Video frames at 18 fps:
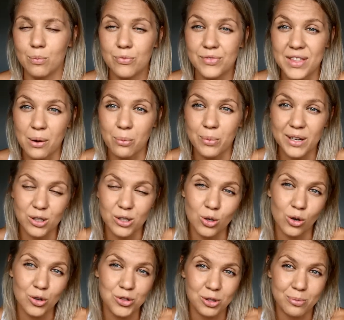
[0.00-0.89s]
Then we can
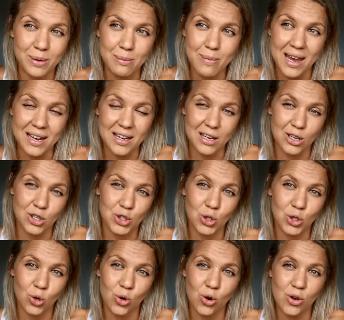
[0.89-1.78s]
also be making
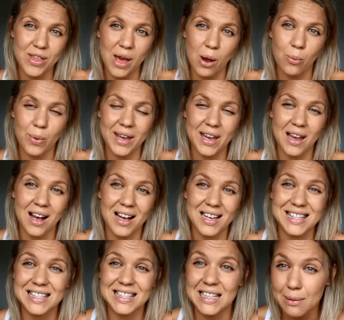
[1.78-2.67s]
sure that we
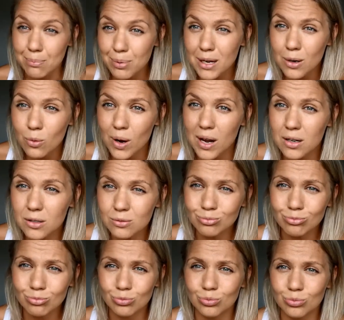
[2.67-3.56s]
are sleeping
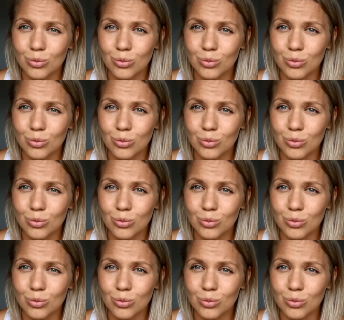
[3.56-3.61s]
well.